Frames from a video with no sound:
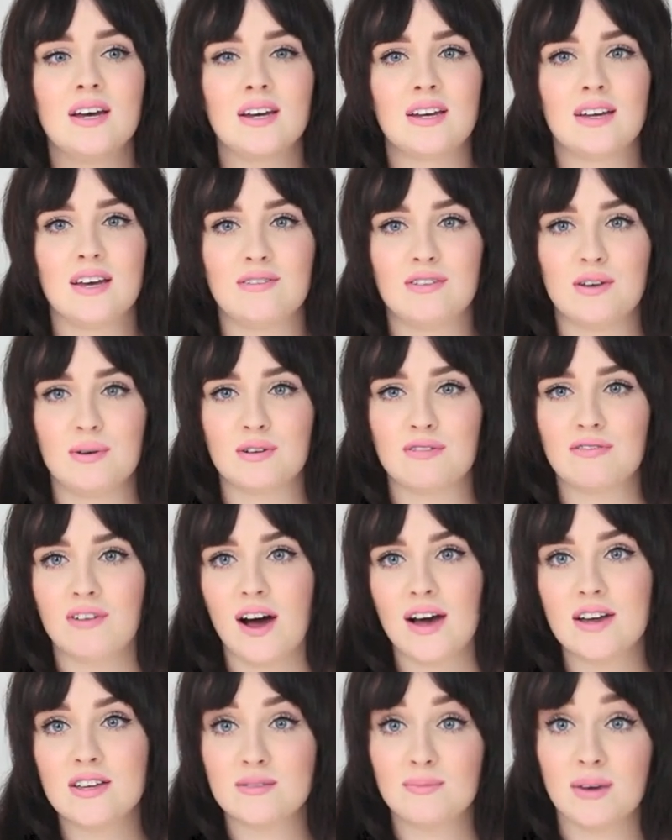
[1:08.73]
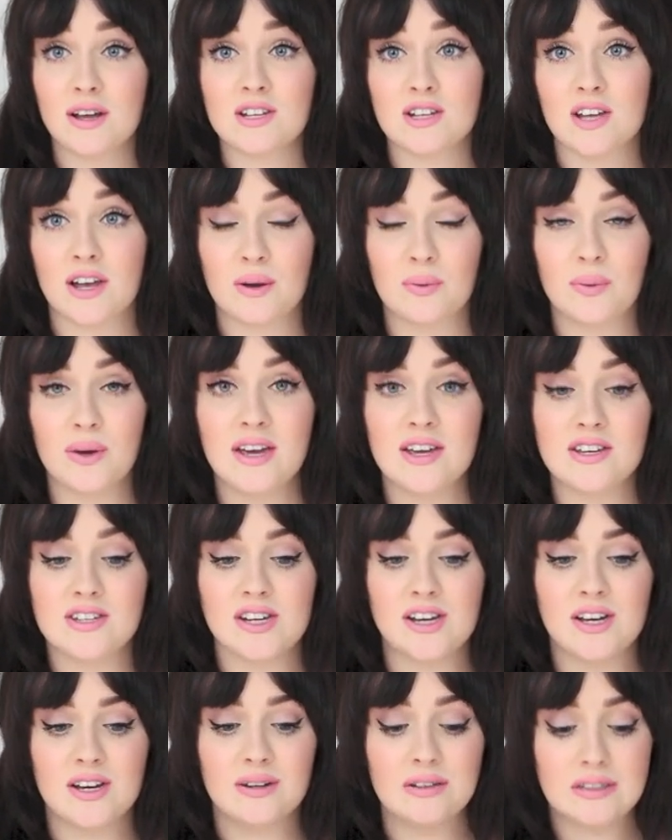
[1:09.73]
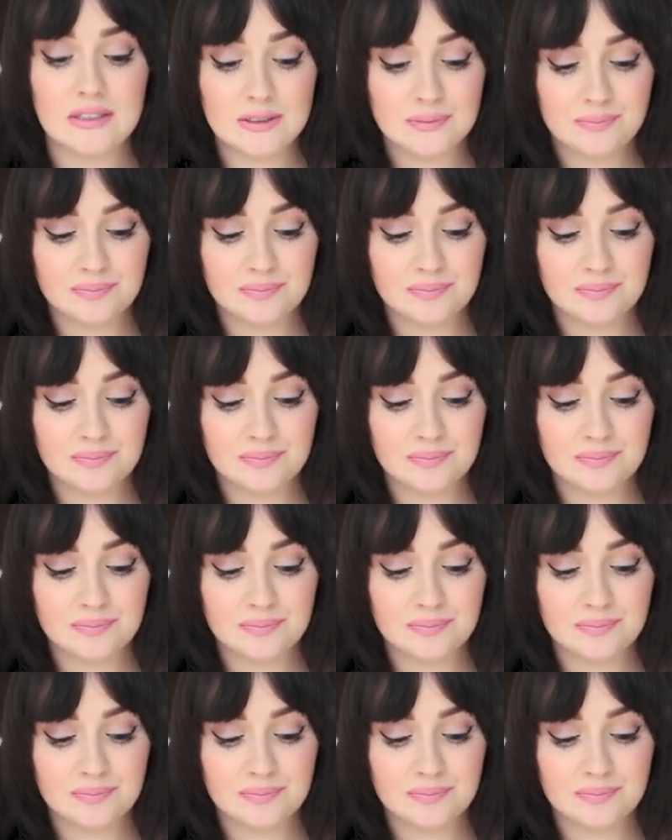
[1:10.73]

give you advice, much like we do